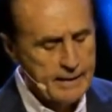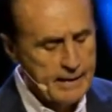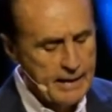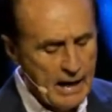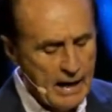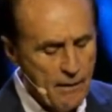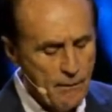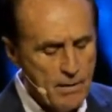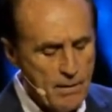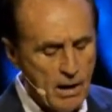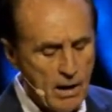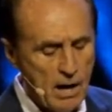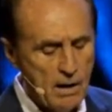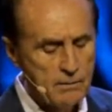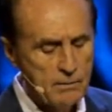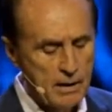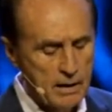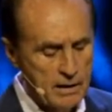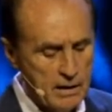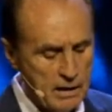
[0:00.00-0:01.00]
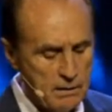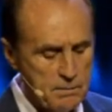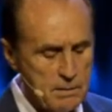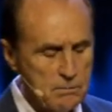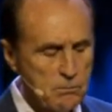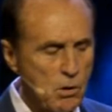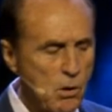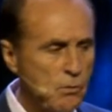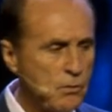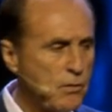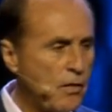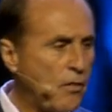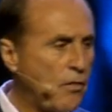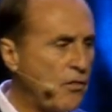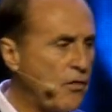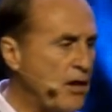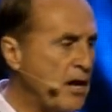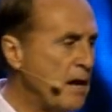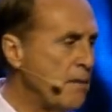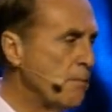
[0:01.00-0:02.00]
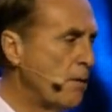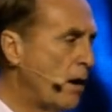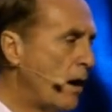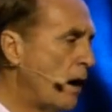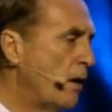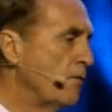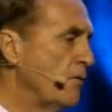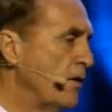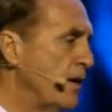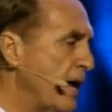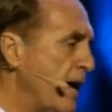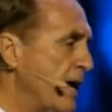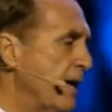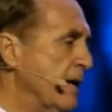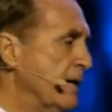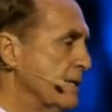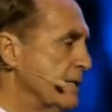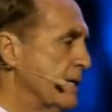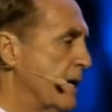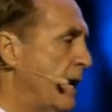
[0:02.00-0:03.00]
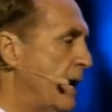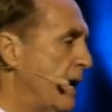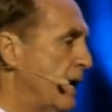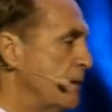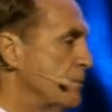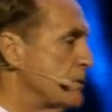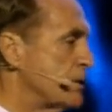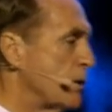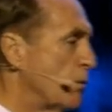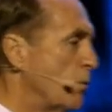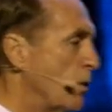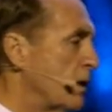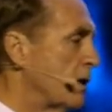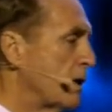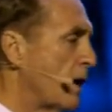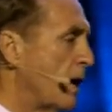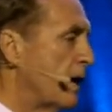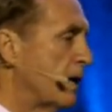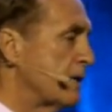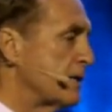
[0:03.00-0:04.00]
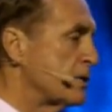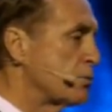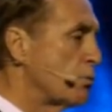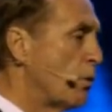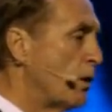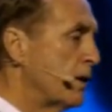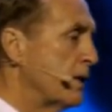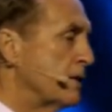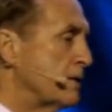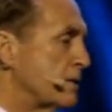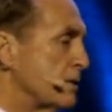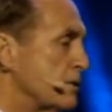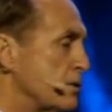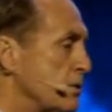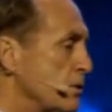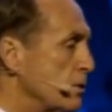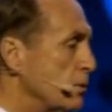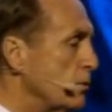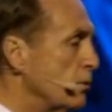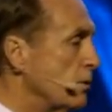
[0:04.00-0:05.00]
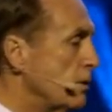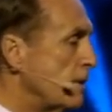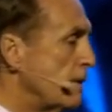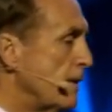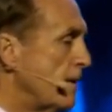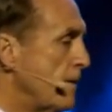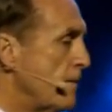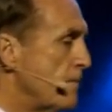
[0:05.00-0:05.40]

carry on a little bit more with the theme of the end times and what God is wanting to do